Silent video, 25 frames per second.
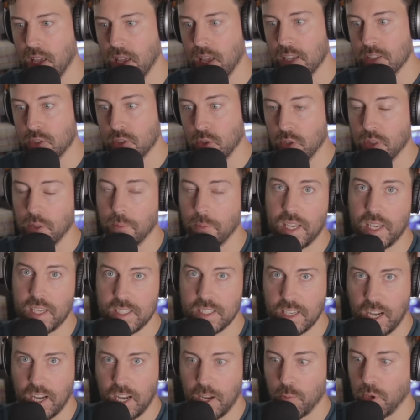So in the
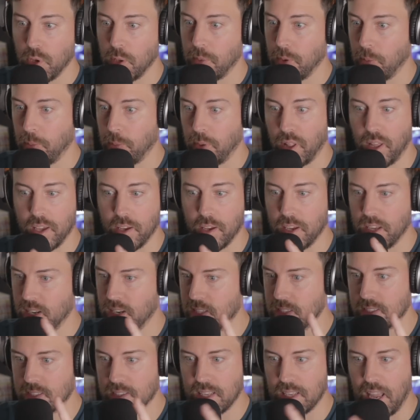meantime, we've been playing
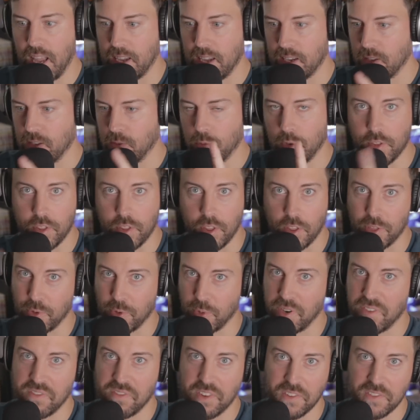and snacking with the
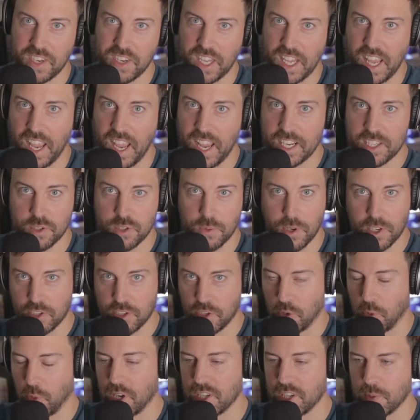350H. Make sure
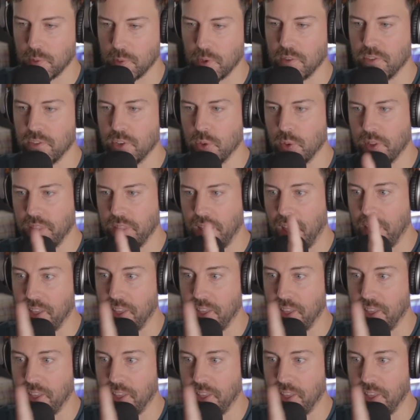to watch my review on that.